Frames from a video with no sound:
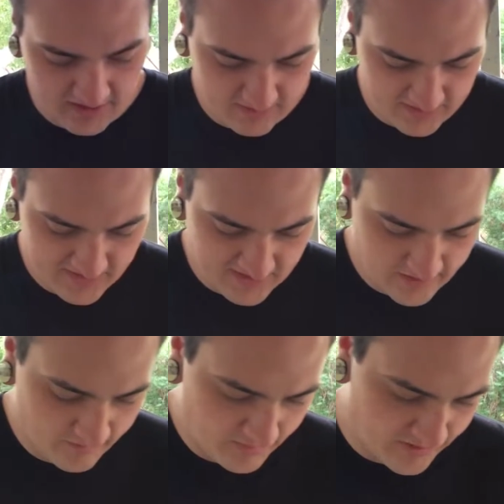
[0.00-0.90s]
you can't really see
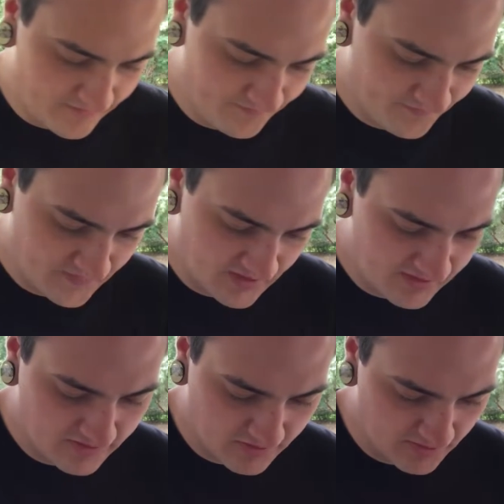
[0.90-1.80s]
it, but
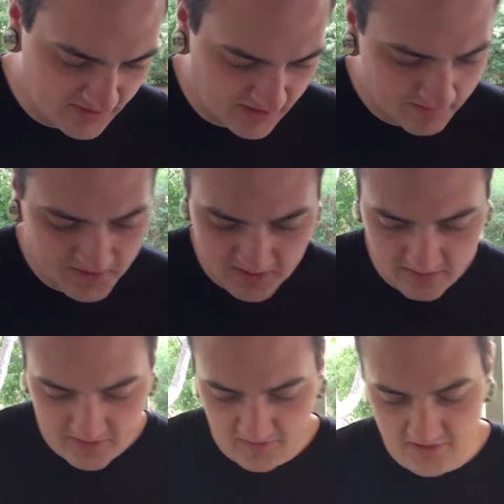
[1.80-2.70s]
so 13
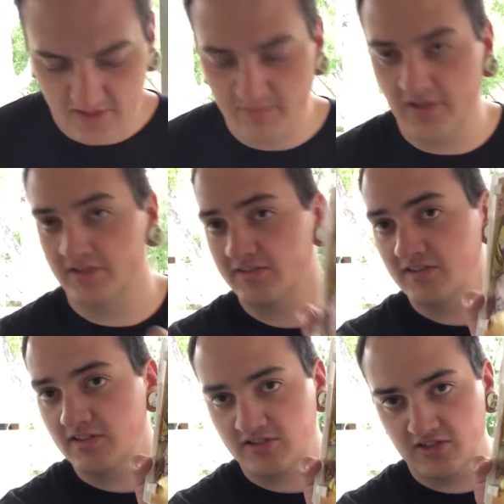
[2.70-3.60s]
episodes for $10.
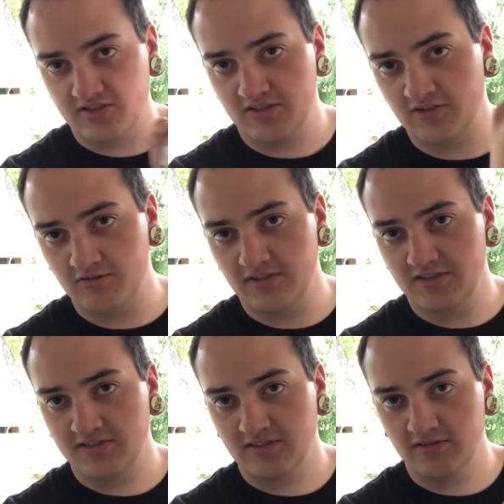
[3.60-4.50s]
It's just a two
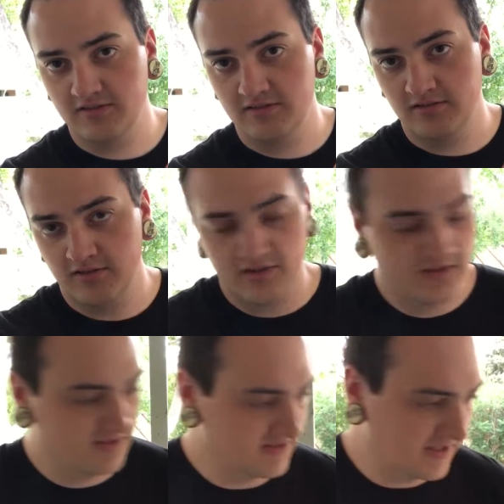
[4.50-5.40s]
disc
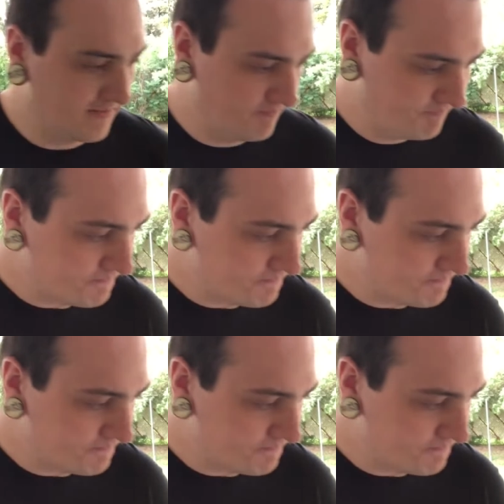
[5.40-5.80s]
set.